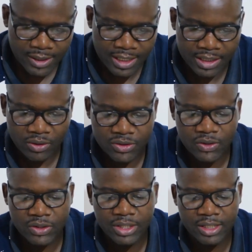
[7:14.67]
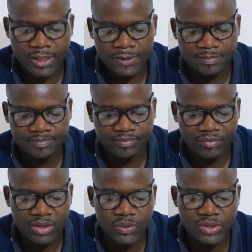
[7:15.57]
And also the
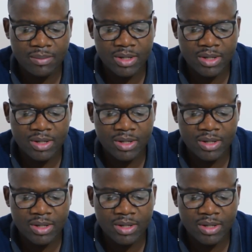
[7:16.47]
user